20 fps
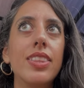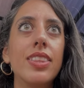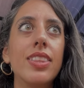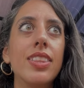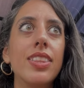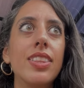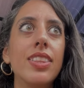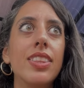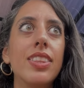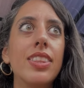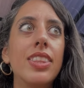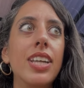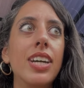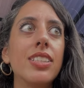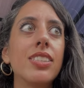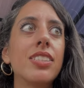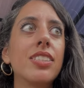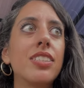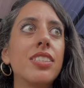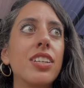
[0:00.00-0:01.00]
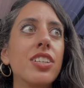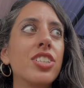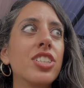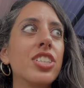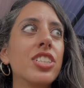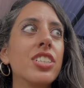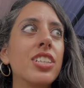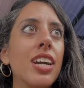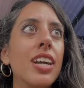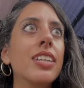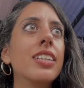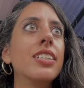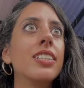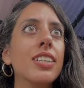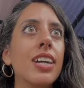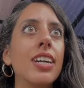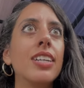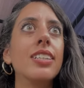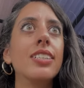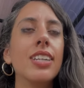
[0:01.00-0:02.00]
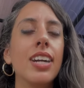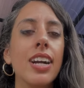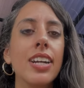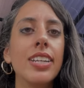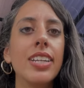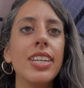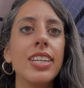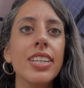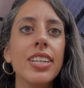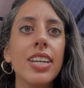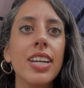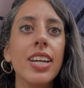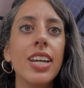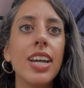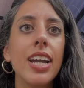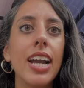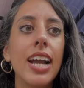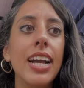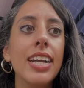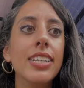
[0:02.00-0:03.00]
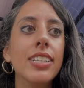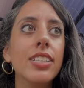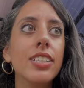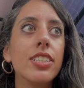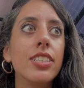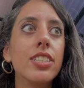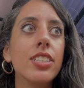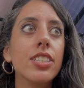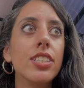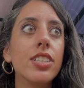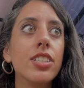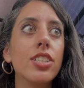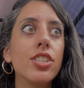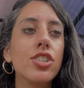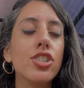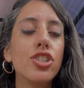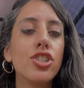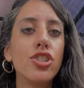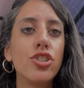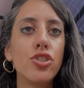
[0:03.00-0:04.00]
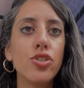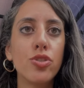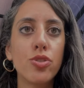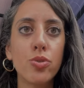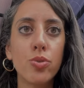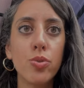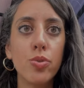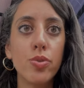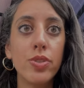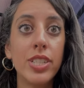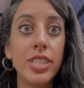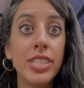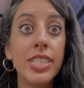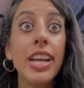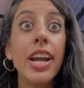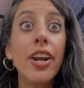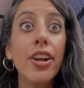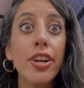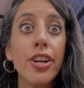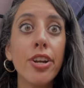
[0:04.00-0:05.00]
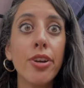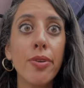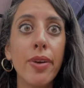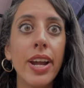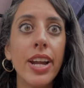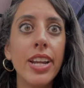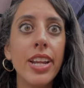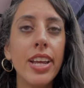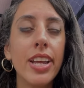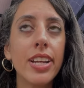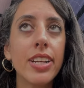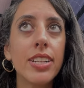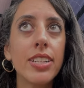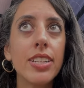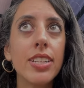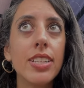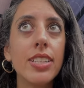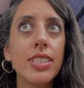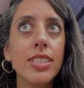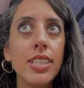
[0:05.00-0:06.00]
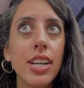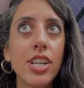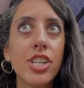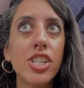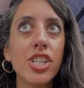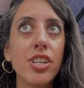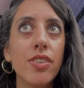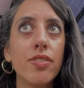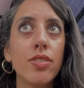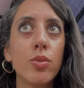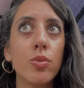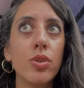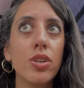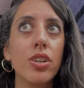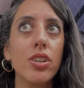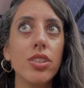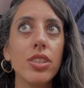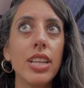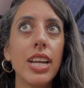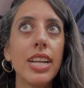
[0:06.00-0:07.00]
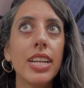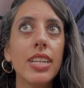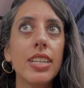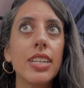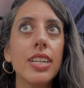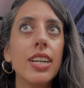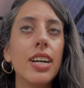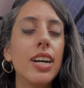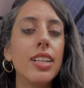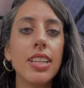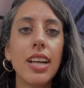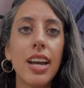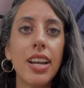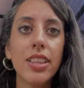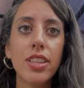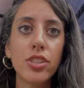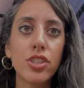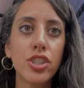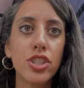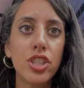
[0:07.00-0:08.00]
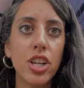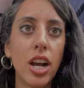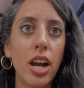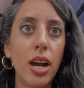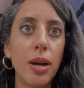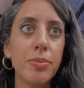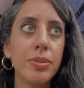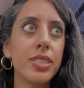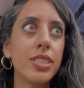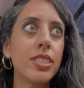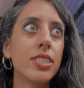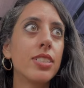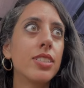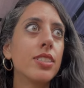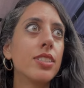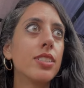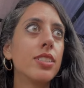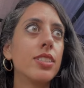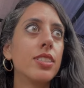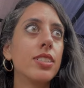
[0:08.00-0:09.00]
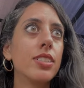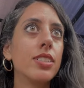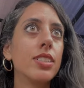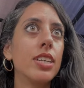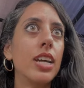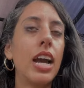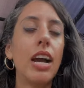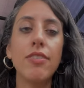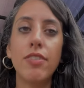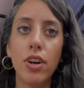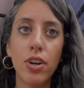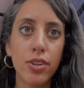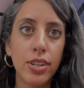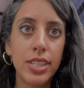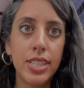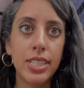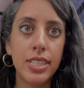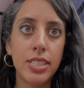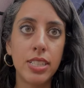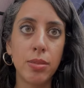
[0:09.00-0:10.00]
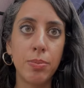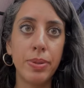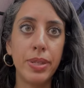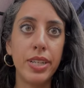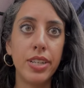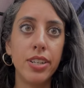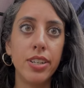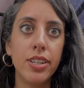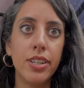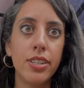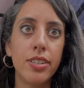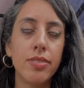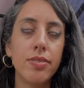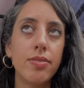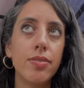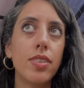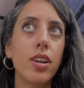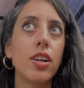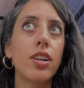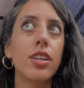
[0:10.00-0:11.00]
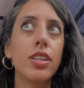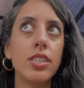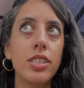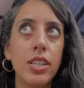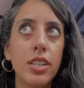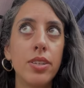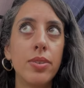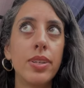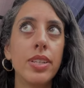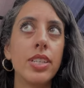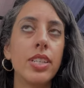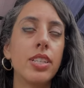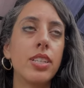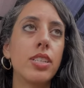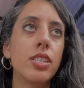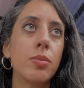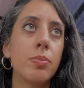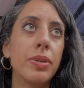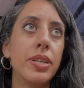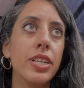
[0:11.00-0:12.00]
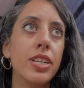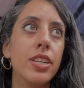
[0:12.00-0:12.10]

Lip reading: that's such a tiny and deteriorating section of the world. Like, a lot of those jobs have already disappeared, are continuing to disappear.